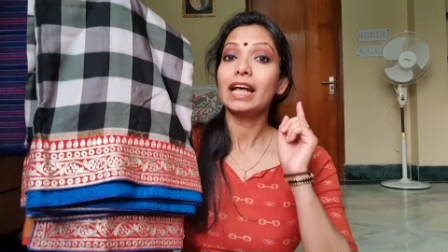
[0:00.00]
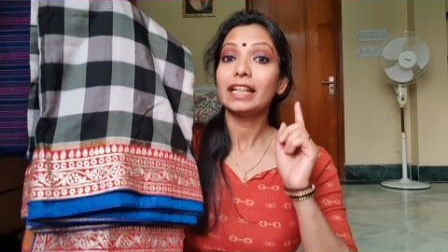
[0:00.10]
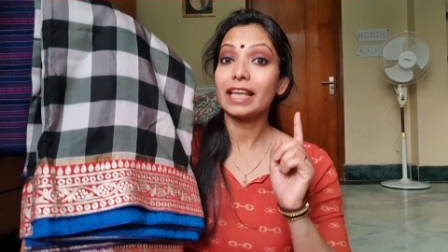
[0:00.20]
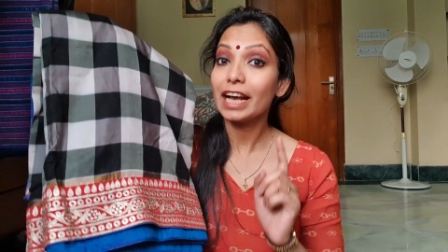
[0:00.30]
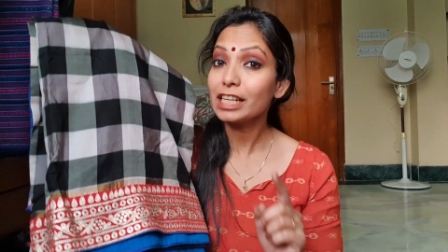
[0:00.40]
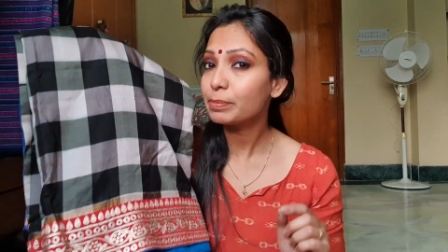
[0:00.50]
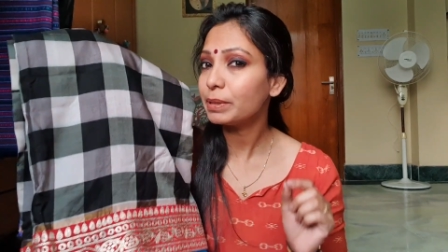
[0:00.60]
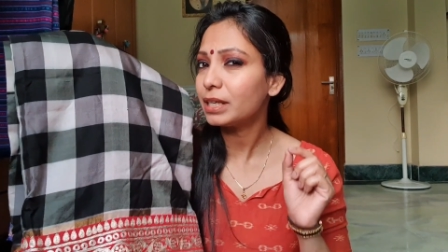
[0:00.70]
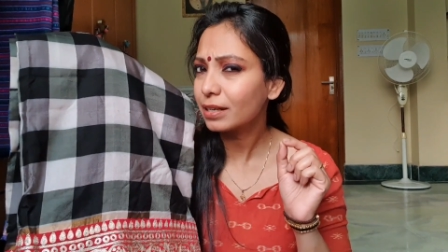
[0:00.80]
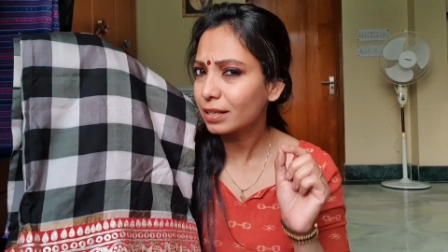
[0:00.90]
There has
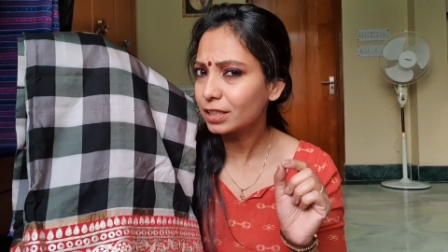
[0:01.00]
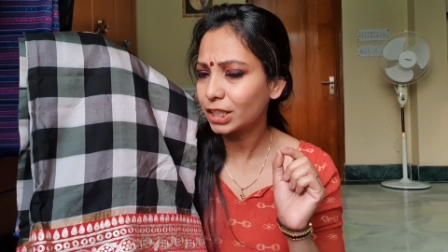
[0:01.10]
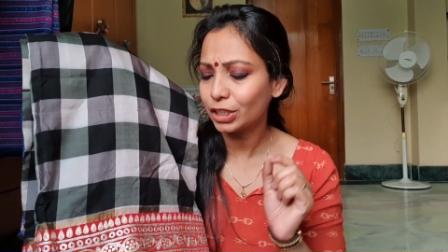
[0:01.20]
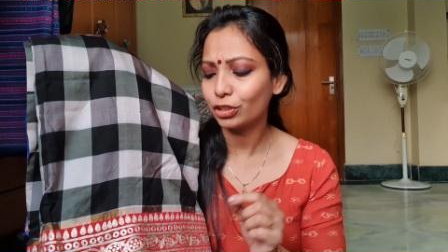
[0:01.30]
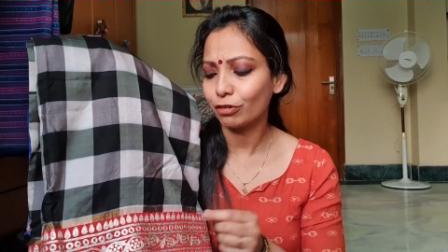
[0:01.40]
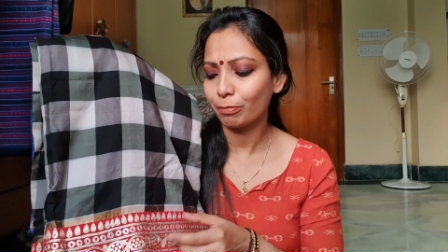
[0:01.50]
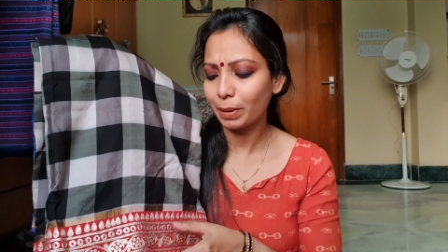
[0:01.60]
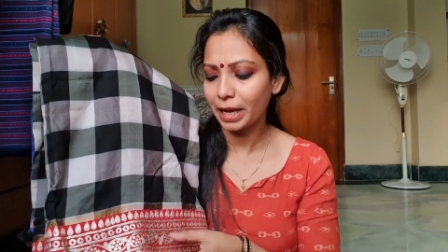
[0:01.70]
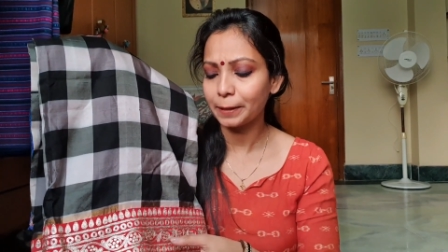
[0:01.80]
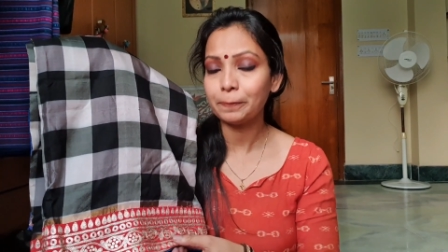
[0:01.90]
been a little change of
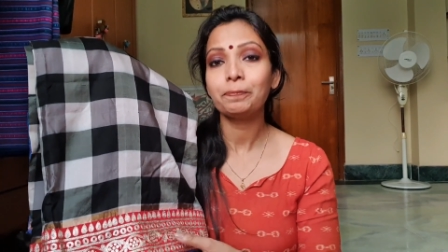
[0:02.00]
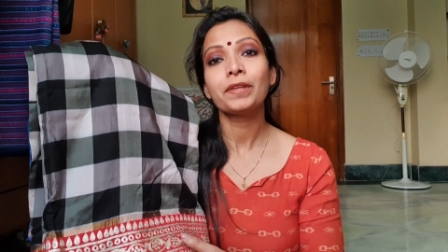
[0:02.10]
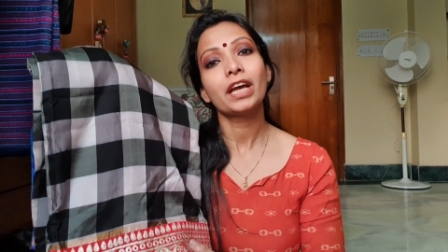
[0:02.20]
plan.